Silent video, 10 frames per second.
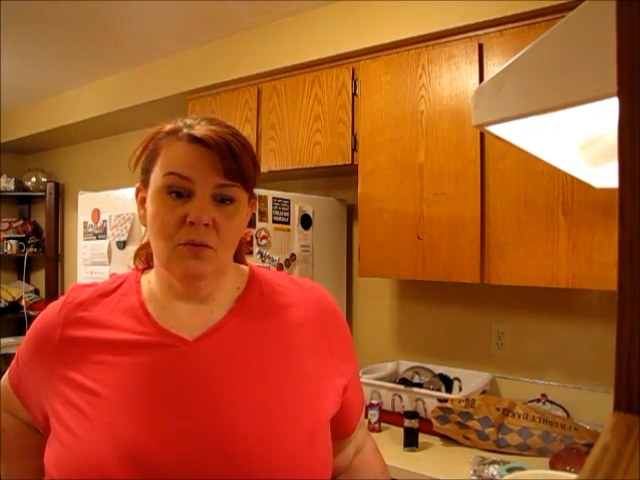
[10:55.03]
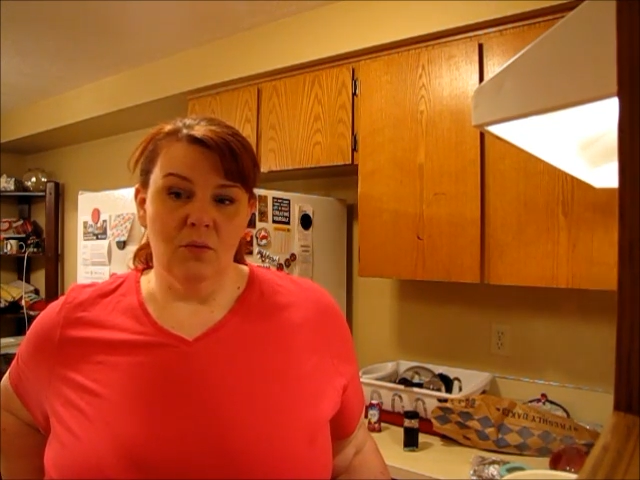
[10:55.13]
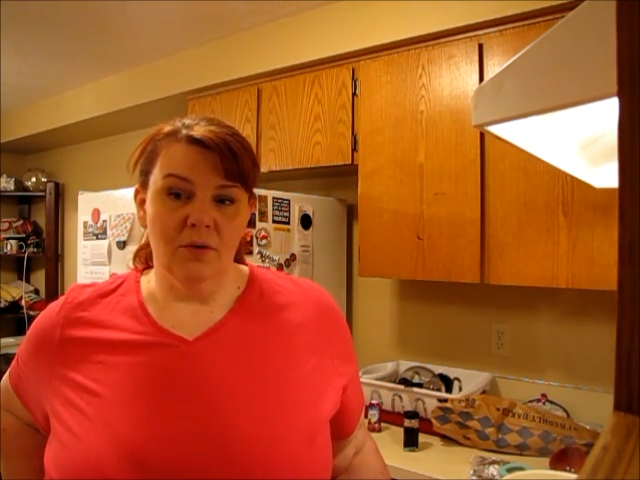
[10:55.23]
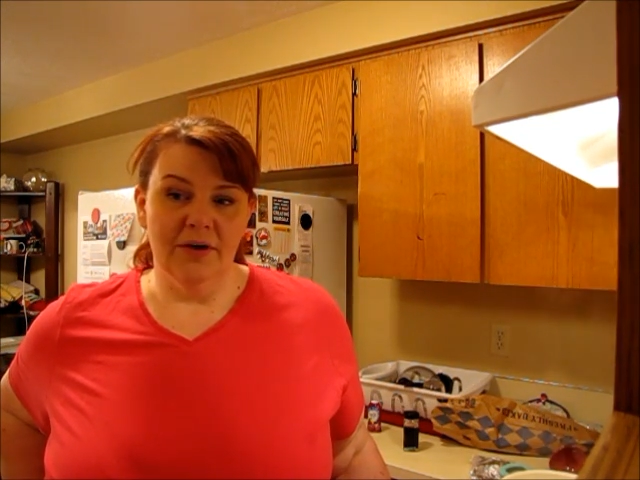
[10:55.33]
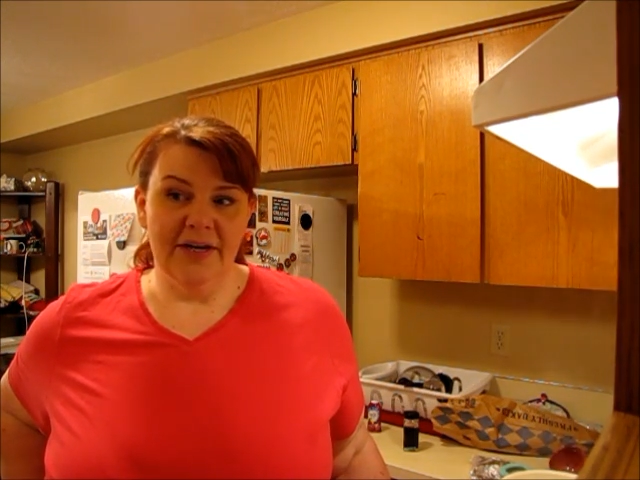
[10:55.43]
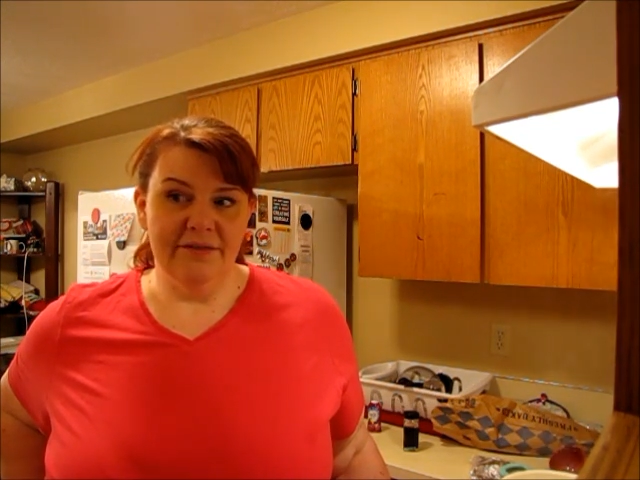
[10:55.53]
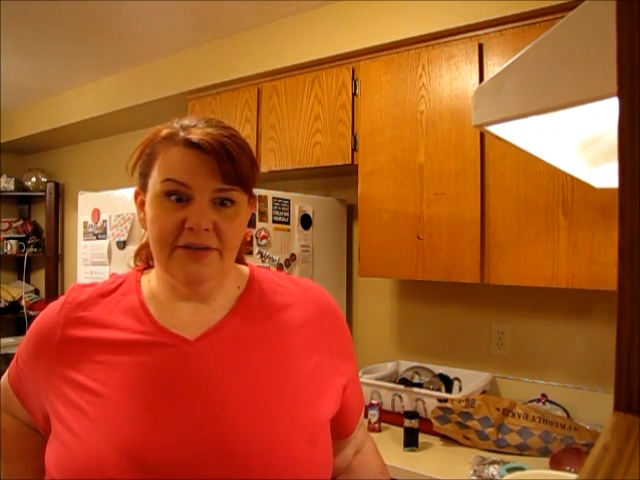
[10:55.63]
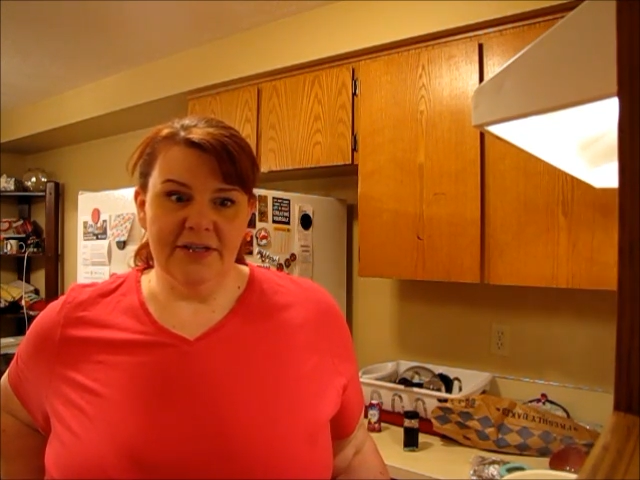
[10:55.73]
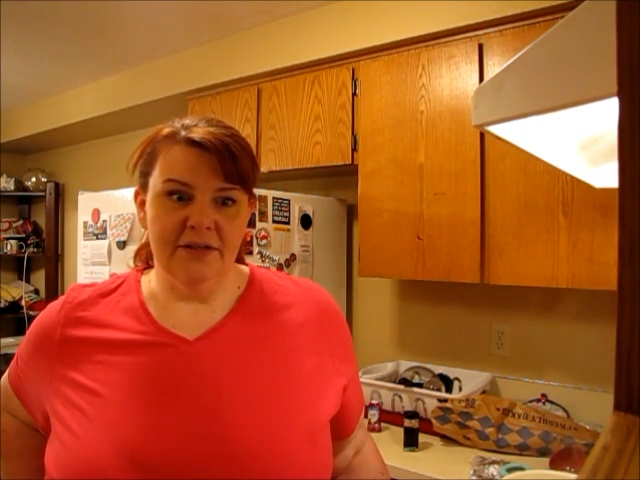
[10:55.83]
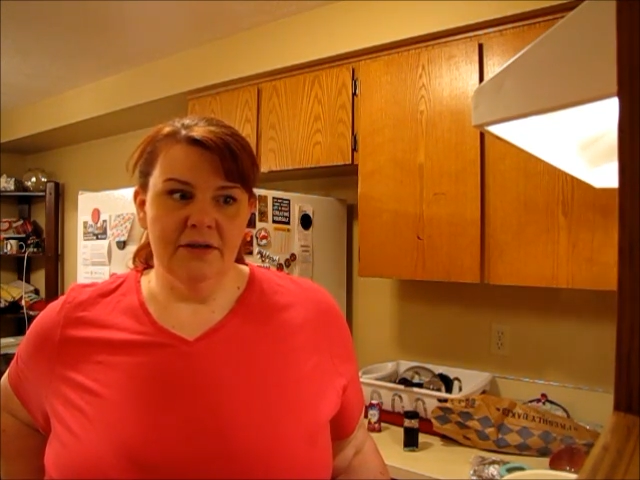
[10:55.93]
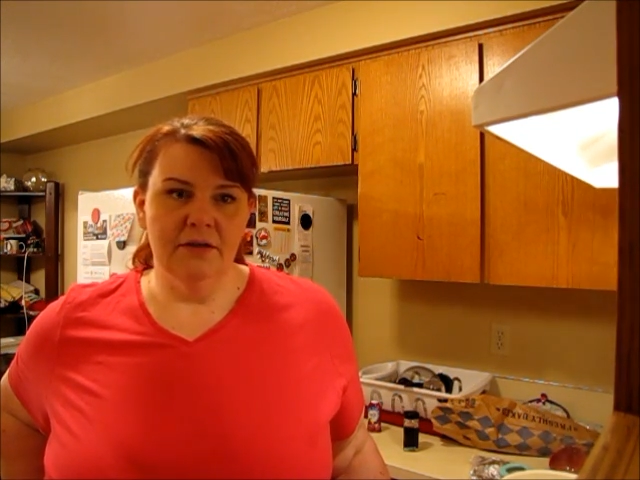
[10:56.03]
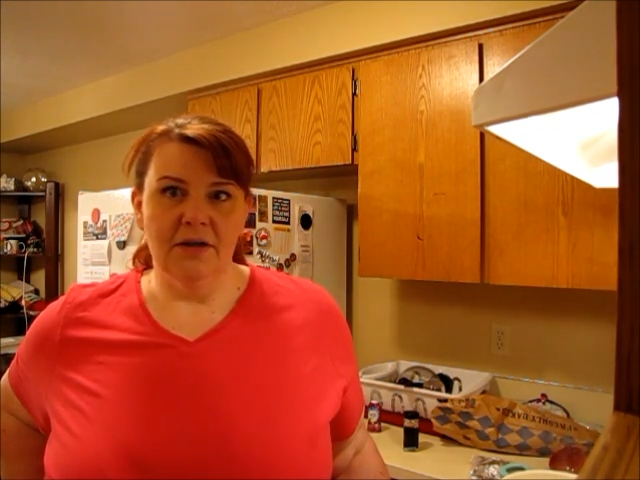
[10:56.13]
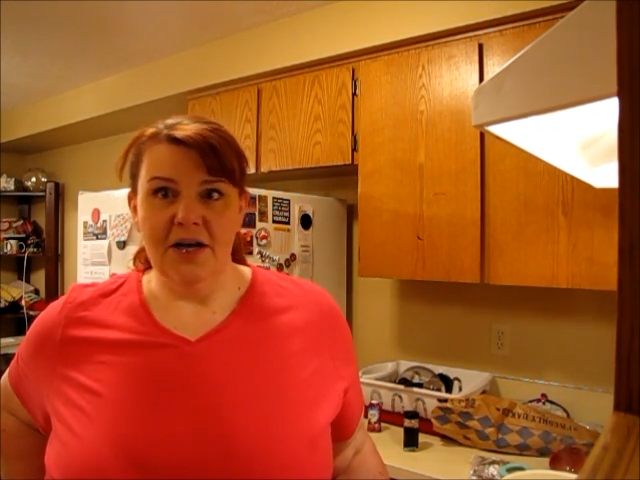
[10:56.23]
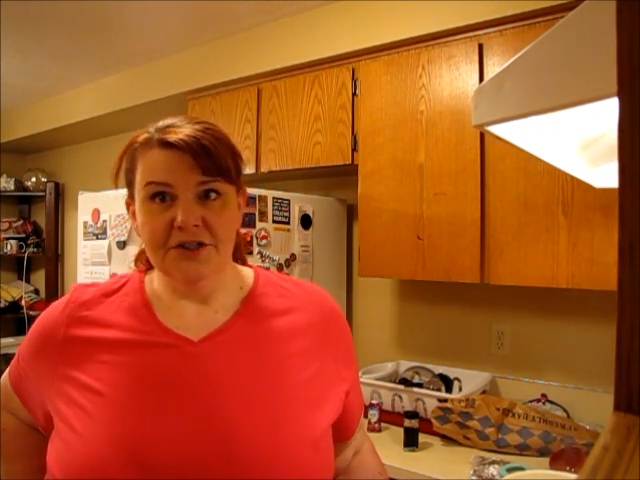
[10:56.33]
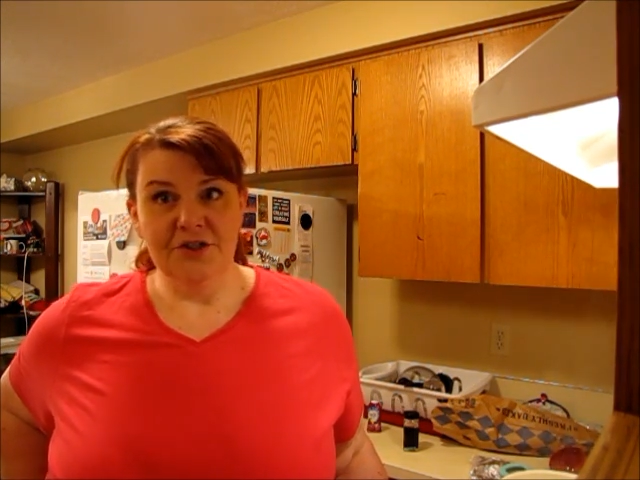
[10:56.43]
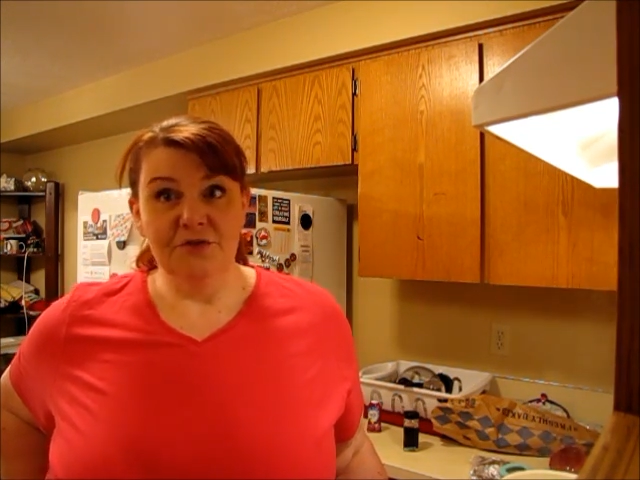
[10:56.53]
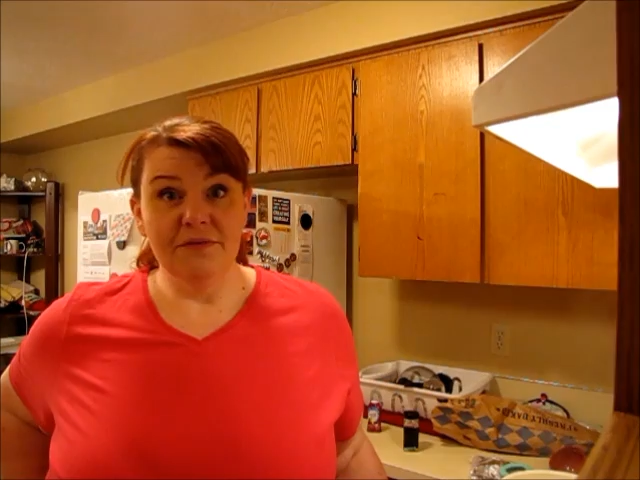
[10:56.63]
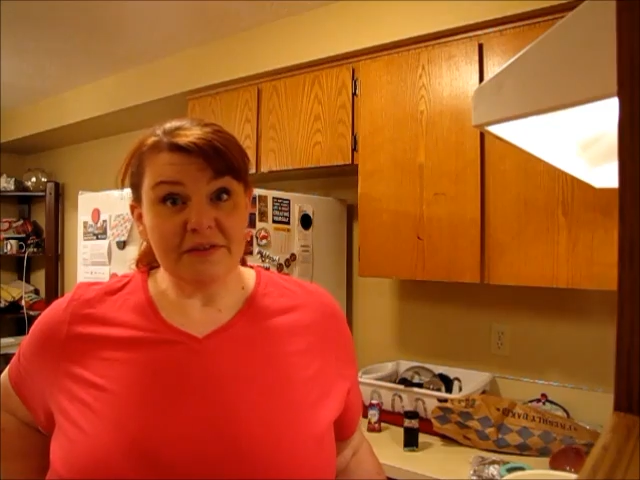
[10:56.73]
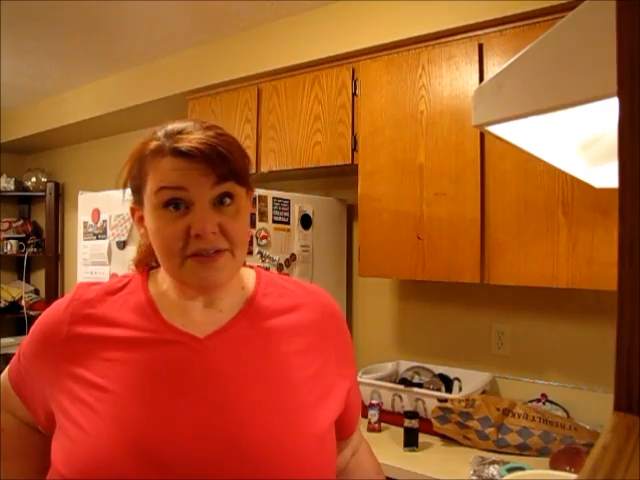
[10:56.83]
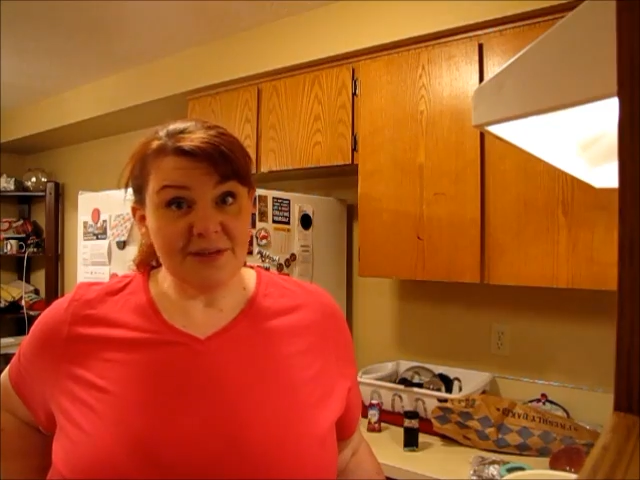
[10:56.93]
or even, gosh,
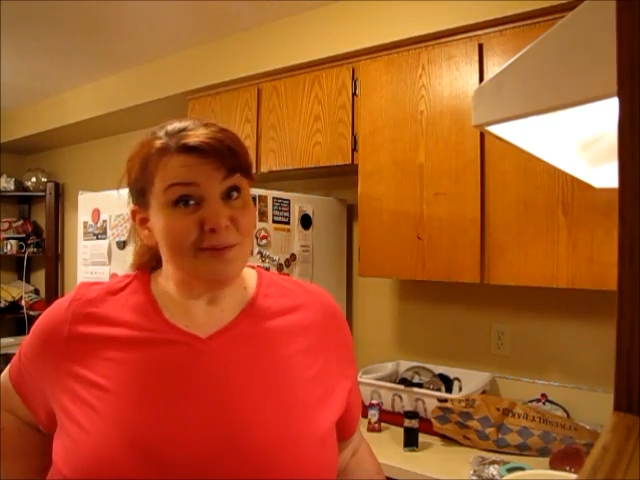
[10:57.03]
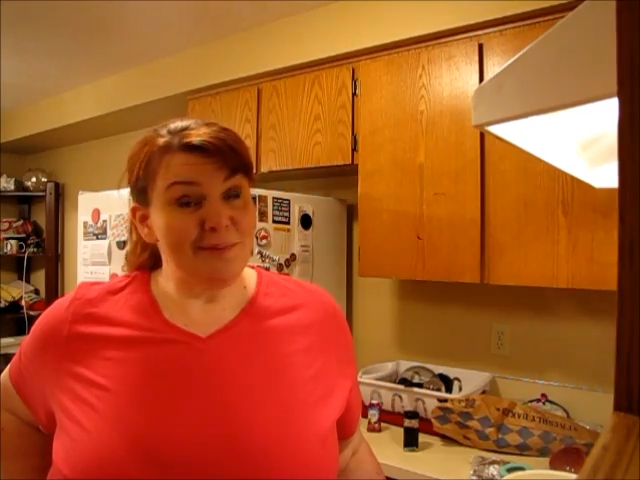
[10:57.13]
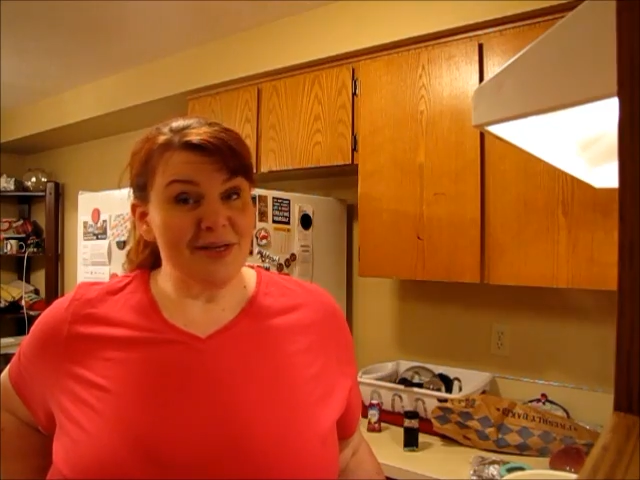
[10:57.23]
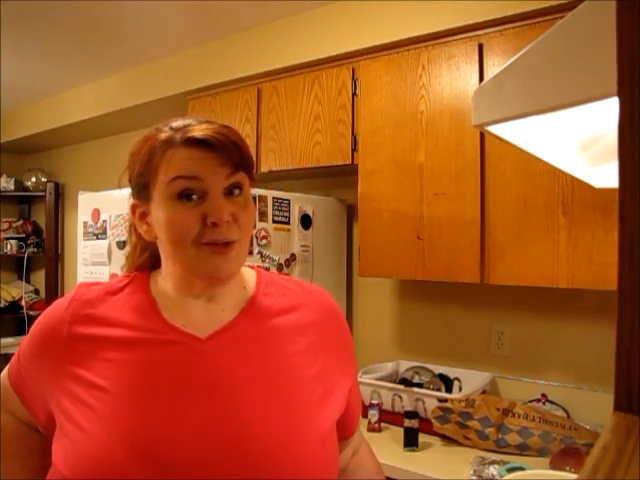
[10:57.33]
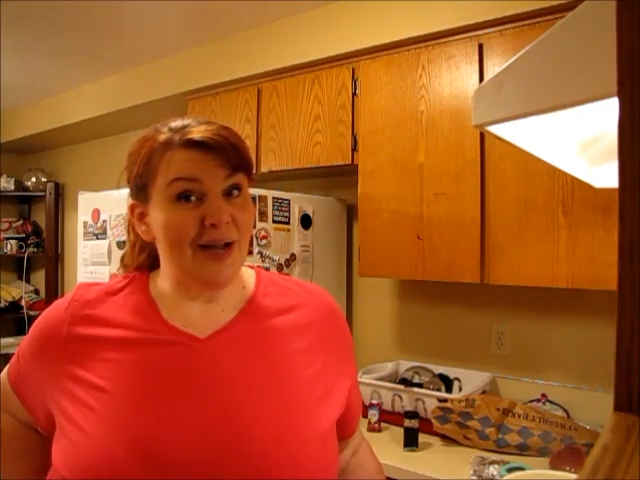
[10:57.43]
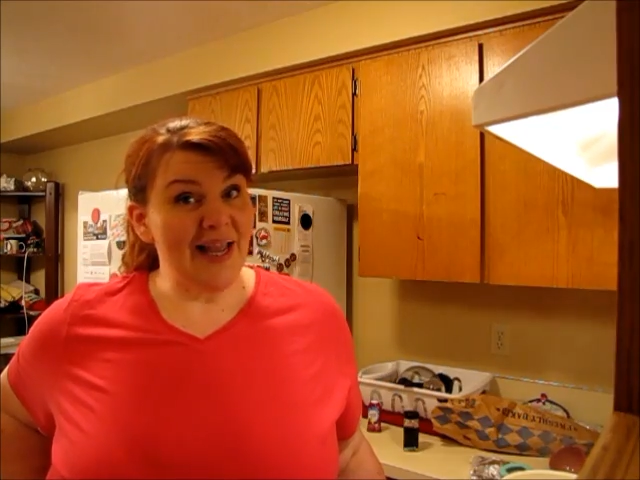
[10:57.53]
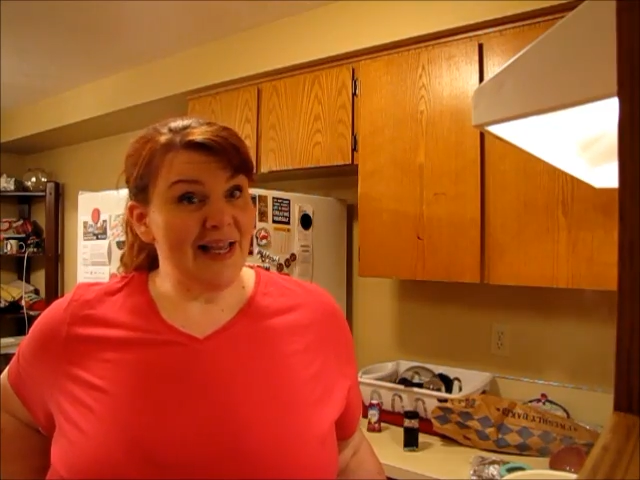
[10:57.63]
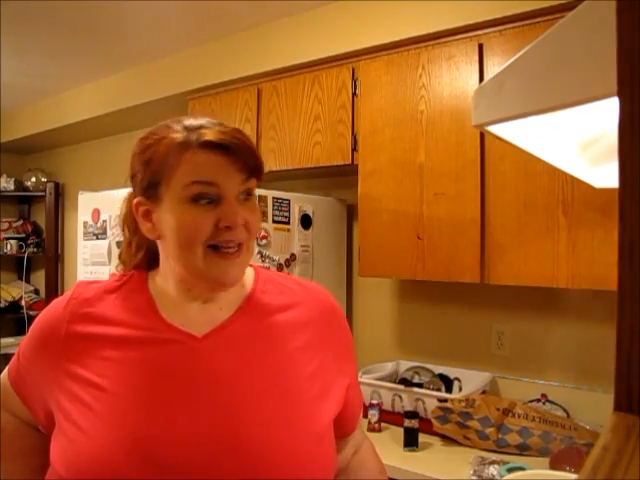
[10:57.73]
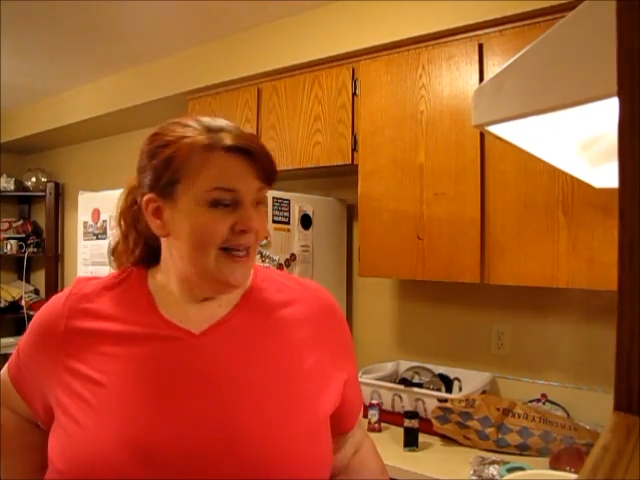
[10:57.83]
250 would be great.